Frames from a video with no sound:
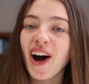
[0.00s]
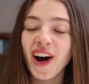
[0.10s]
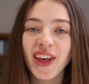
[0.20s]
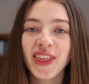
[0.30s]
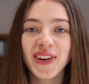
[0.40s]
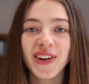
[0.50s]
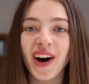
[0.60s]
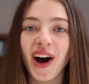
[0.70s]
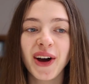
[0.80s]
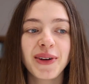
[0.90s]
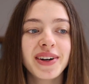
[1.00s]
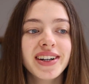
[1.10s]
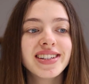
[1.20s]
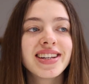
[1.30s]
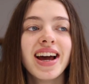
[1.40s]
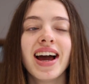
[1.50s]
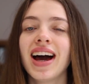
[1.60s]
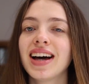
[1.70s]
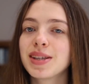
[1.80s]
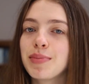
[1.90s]
I thought I would,
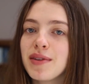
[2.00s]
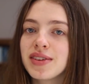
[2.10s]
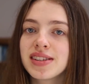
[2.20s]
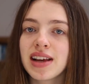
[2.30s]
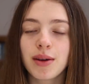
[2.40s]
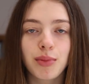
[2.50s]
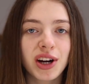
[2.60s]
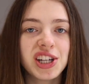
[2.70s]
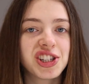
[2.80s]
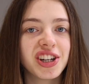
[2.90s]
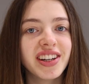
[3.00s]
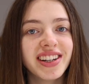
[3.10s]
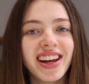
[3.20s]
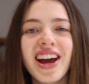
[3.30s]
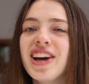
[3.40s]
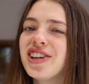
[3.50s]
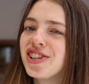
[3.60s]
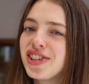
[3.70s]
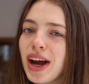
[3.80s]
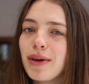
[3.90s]
as a bit of a celebration,
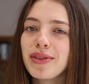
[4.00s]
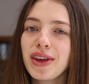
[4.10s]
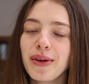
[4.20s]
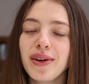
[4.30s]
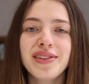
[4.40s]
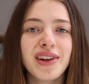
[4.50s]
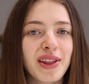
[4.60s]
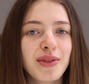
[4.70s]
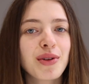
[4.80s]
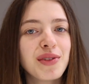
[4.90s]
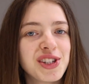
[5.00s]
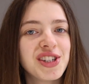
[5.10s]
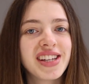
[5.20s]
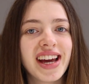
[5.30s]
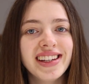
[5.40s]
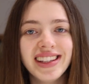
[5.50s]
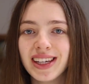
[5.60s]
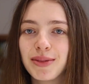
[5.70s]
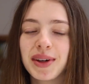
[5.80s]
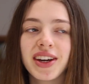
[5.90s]
share with you another revision
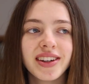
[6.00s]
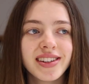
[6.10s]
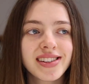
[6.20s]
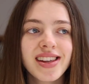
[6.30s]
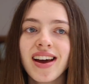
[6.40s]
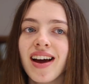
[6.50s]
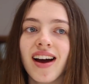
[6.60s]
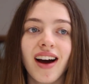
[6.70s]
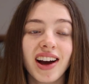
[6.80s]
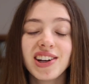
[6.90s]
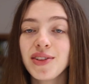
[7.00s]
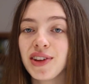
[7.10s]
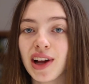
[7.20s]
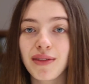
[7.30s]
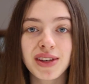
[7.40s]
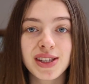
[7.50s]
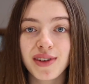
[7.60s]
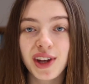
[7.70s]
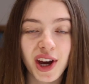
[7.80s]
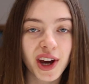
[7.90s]
technique because I know that you love these
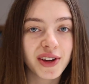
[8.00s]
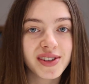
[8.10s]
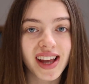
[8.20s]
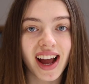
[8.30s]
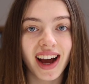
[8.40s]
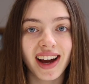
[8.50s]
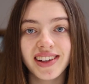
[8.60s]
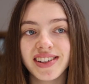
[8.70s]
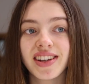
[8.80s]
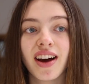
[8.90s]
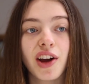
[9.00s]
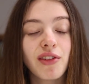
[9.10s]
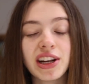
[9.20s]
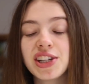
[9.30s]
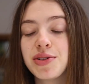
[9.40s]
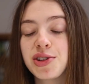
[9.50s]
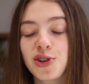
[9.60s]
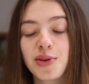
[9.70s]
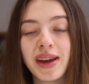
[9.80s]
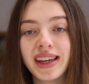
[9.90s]
videos and I really do
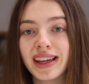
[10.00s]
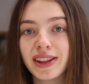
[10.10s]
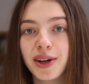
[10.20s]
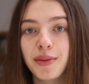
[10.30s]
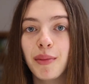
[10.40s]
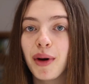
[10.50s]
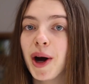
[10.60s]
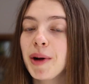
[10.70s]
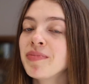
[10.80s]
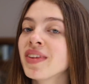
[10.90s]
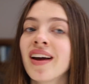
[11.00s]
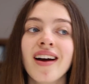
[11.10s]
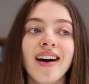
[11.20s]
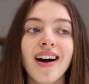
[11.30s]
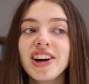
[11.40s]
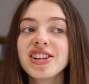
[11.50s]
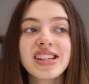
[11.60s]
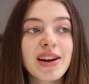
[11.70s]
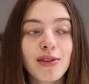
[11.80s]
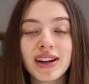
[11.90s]
enjoy making them but I just
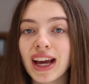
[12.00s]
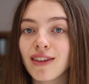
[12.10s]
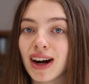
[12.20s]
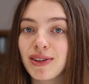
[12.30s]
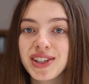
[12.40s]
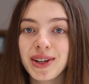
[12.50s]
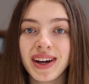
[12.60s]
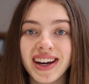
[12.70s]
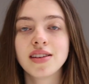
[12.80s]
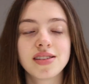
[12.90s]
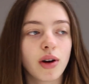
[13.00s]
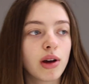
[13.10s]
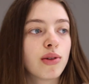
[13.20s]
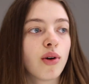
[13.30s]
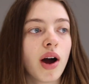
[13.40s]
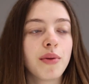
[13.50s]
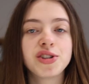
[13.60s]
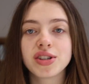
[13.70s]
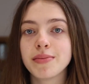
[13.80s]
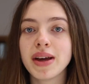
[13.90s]
never really get round to it. So I thought I would
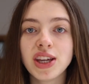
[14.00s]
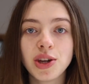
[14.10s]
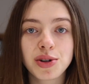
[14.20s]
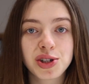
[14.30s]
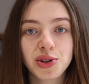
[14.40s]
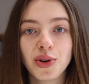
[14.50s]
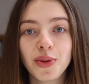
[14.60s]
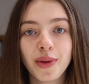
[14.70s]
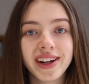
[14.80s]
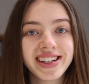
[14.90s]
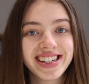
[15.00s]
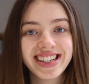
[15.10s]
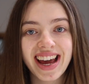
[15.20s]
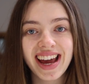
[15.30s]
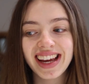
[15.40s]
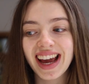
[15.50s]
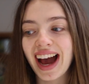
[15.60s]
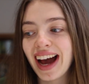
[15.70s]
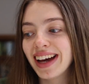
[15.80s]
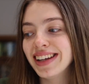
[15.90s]
just make you a short one today
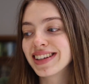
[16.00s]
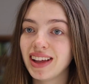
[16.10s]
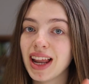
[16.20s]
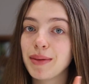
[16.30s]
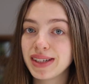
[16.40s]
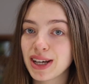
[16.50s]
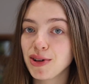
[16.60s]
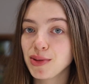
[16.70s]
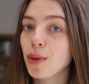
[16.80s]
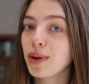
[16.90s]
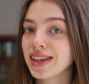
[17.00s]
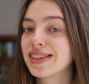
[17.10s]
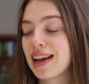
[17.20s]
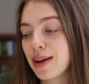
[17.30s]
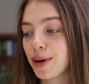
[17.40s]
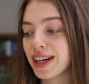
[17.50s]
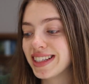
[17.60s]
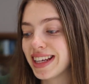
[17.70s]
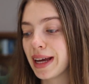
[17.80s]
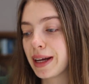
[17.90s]
and let me tell you what we are
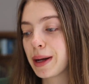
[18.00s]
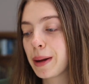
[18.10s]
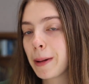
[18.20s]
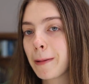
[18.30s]
celebrating.